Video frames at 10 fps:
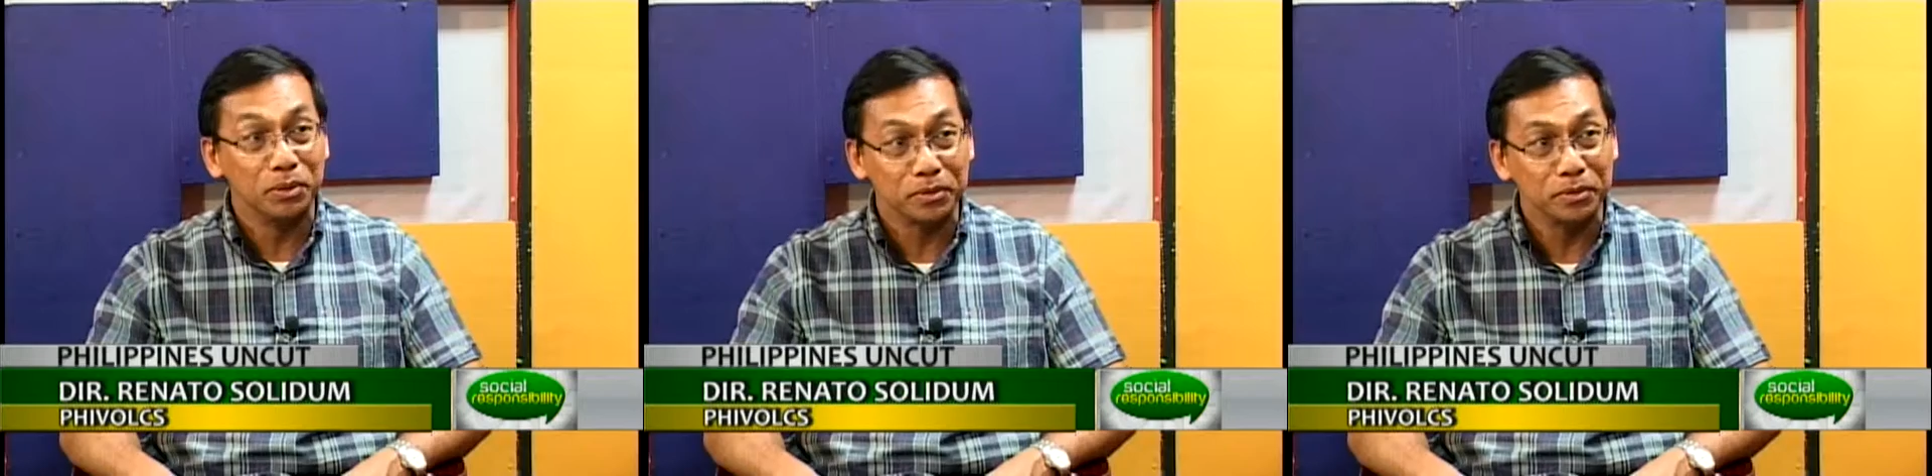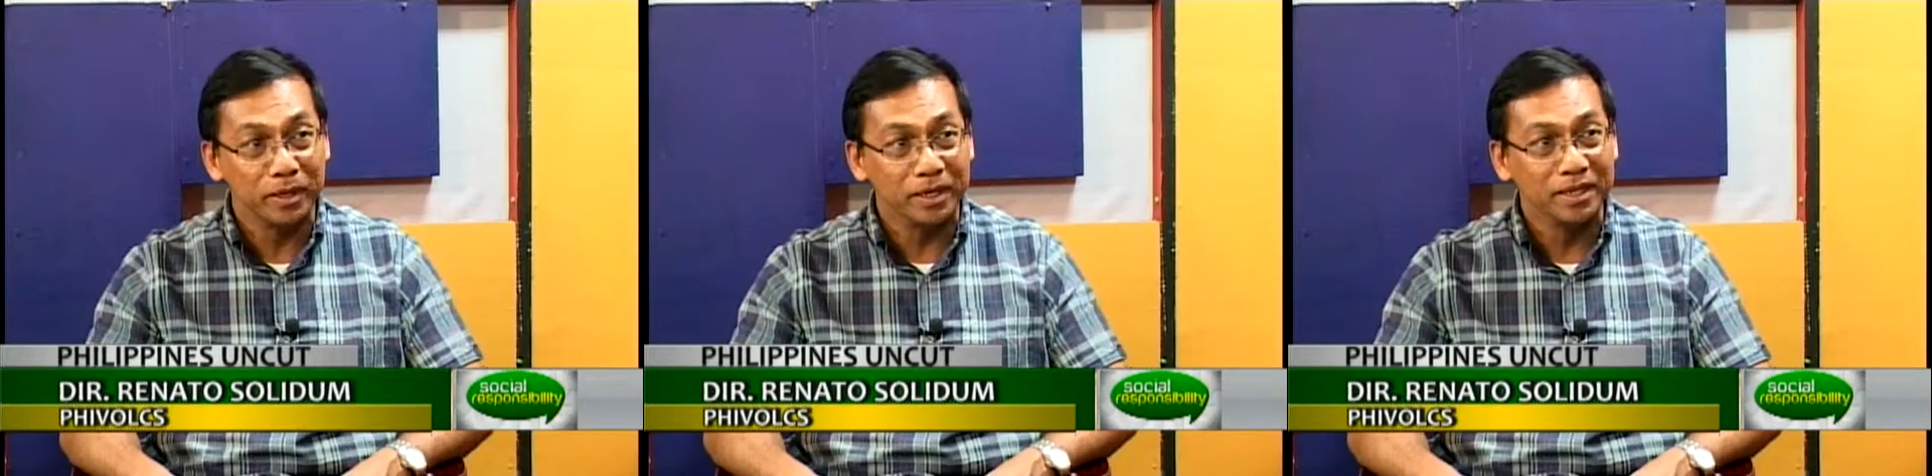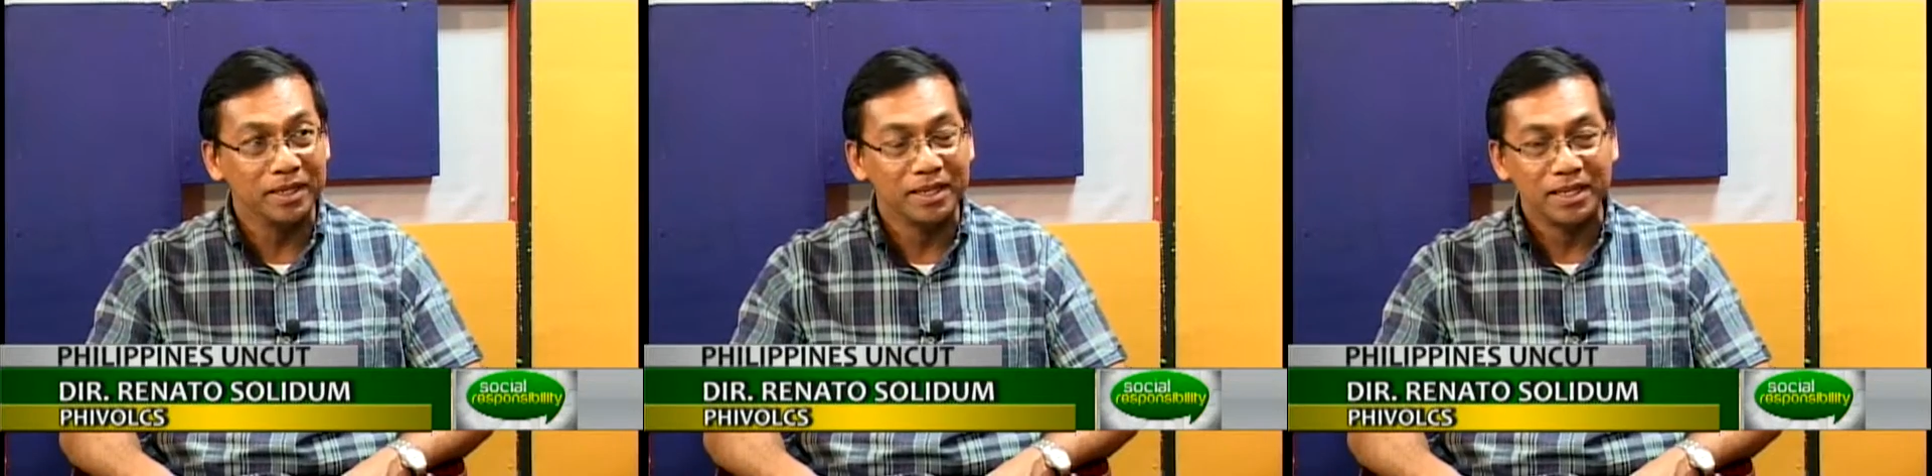earthquake.
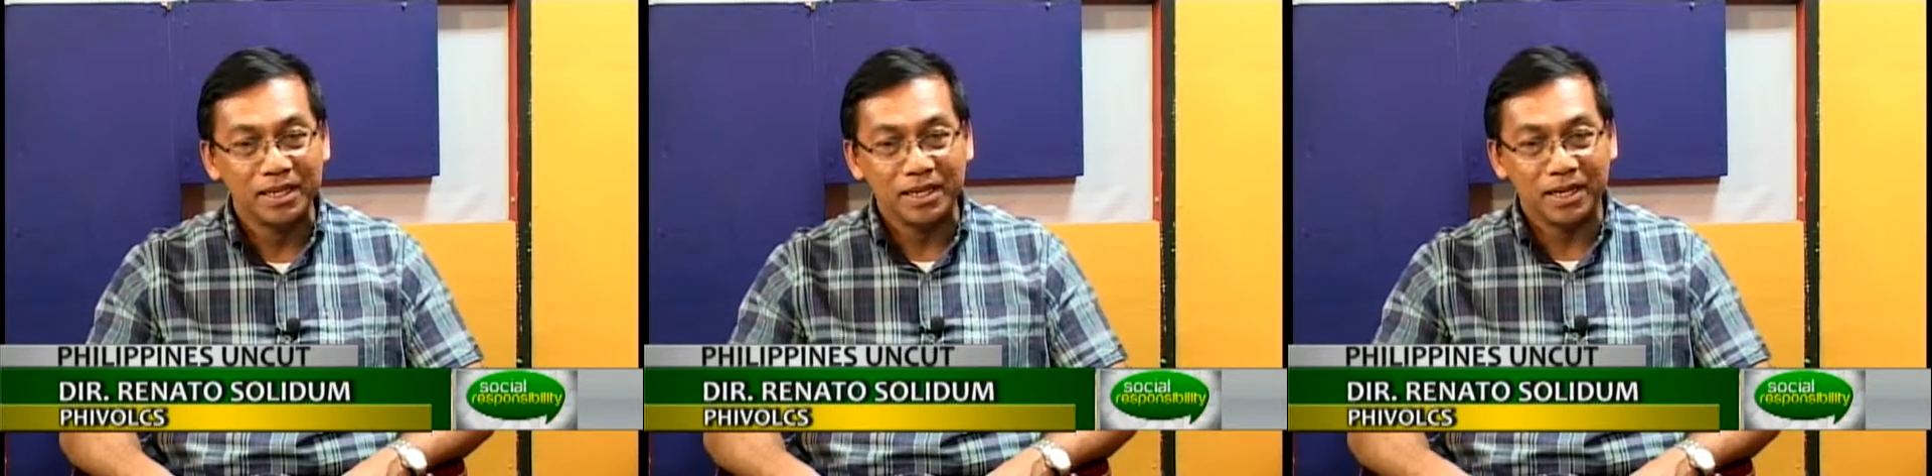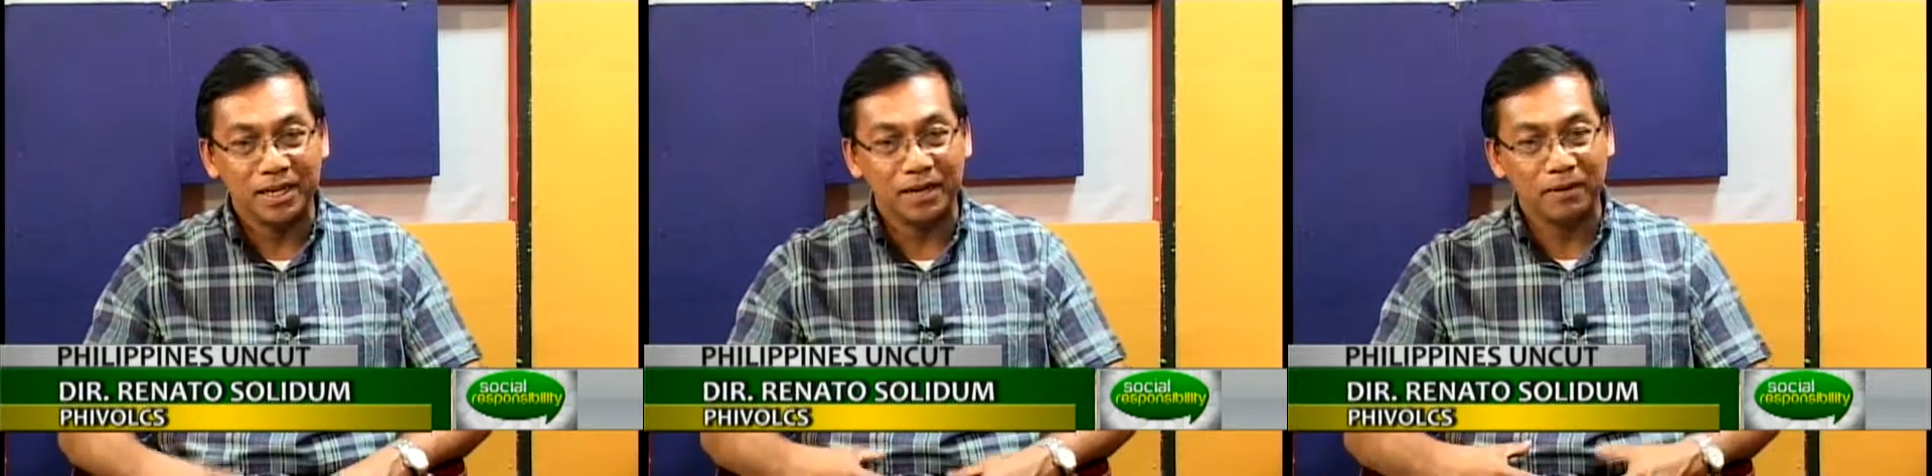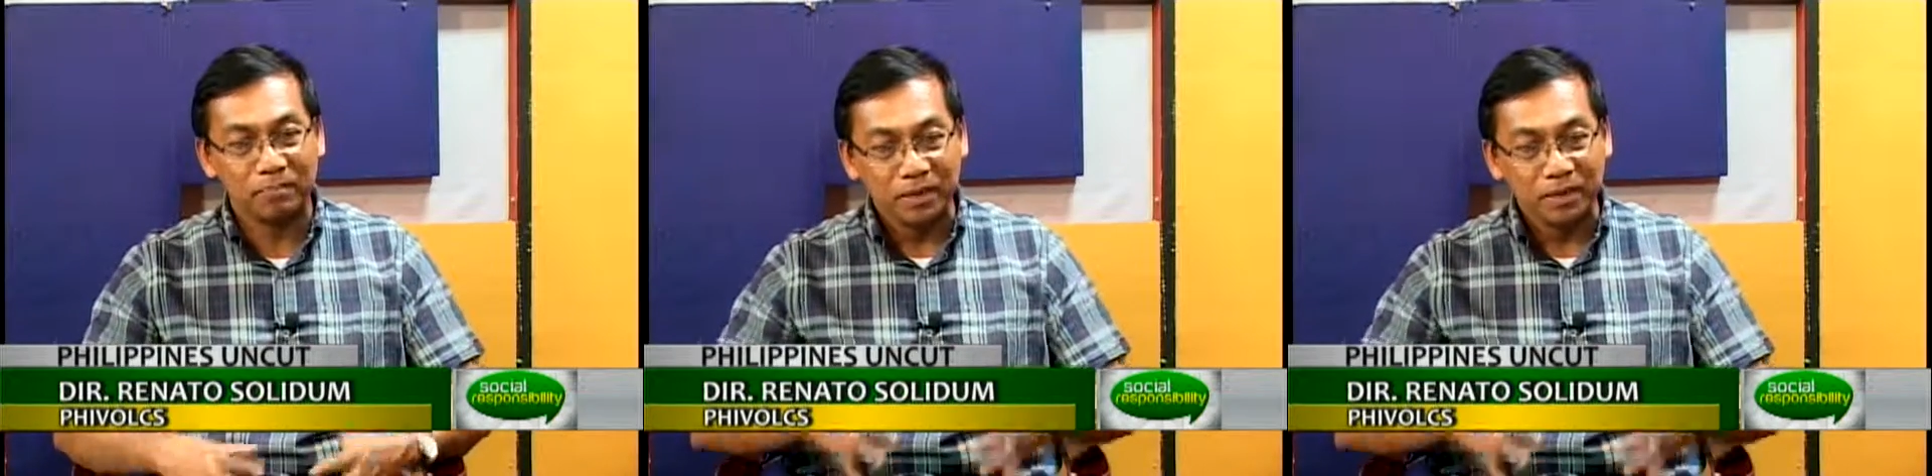I